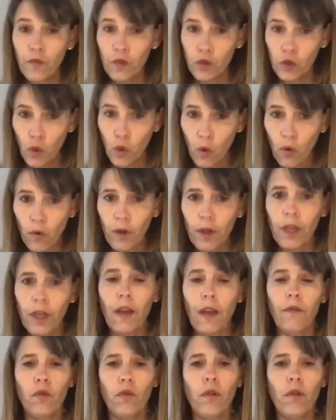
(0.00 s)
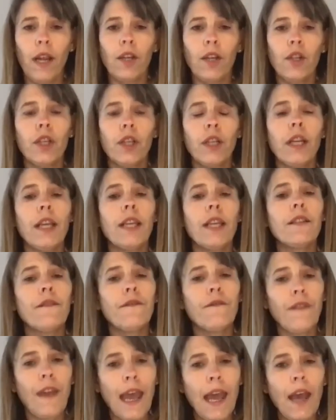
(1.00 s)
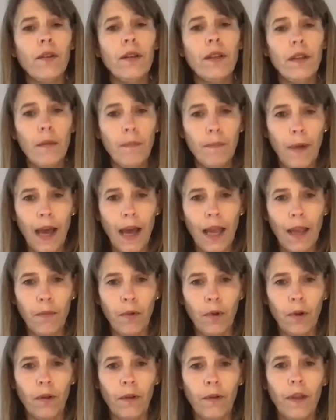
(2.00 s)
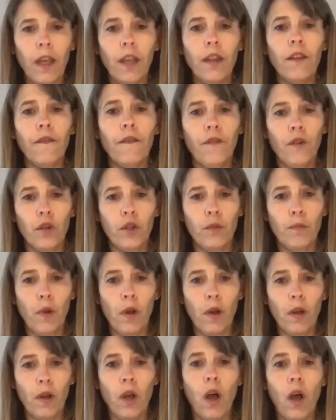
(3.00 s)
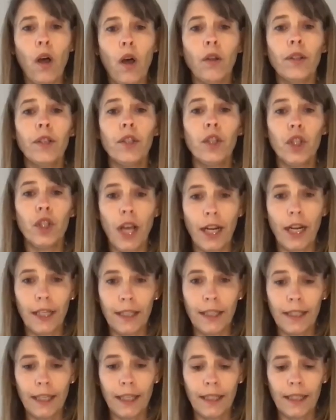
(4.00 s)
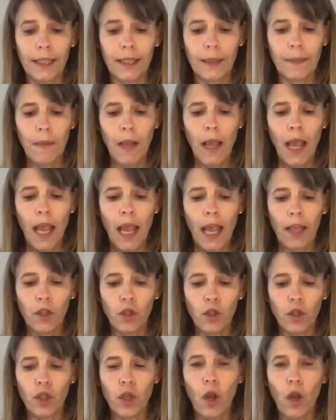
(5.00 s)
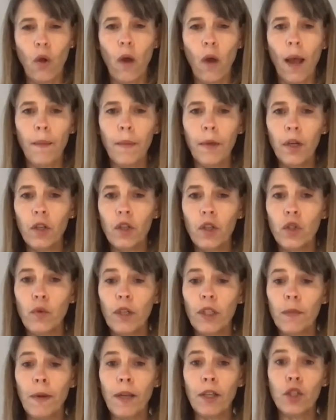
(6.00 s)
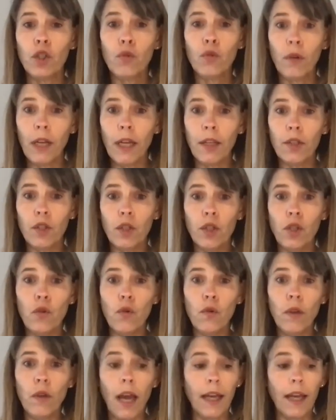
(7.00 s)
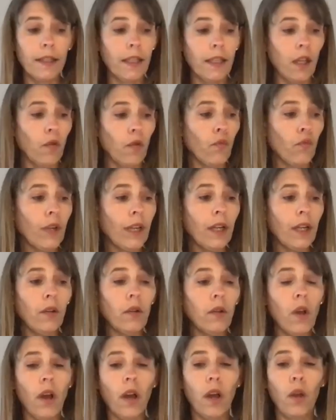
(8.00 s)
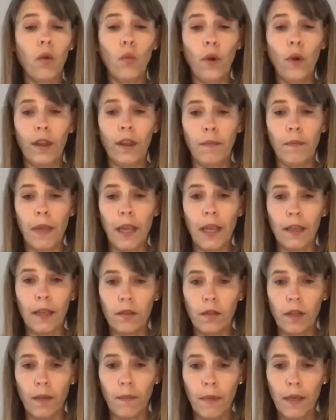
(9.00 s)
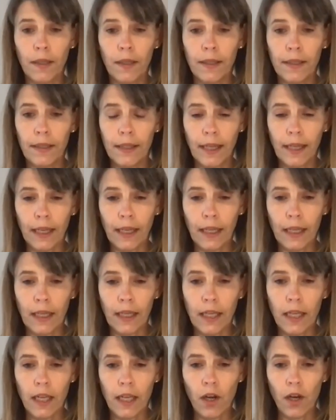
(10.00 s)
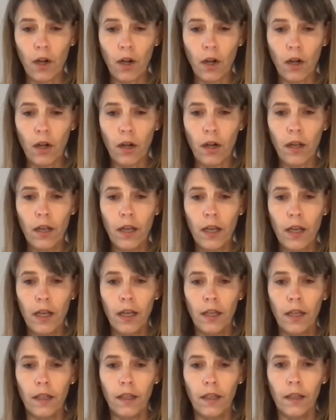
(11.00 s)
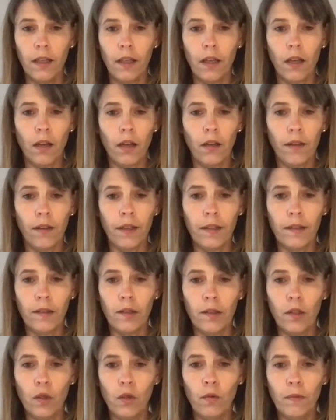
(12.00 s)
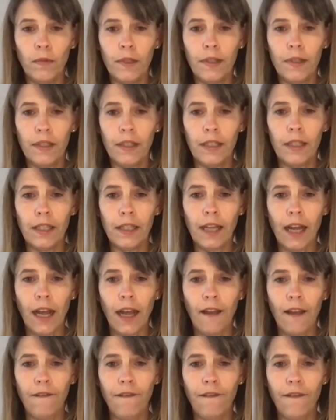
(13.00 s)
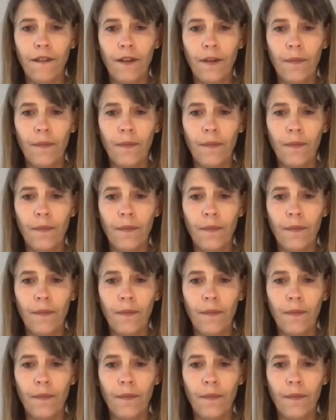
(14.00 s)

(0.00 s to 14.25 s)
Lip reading: story of creation is found in the Bible in the first book called Genesis. And so I'm going to switch my screen so you guys can read along with me. So give me a second here. All this Zoom stuff.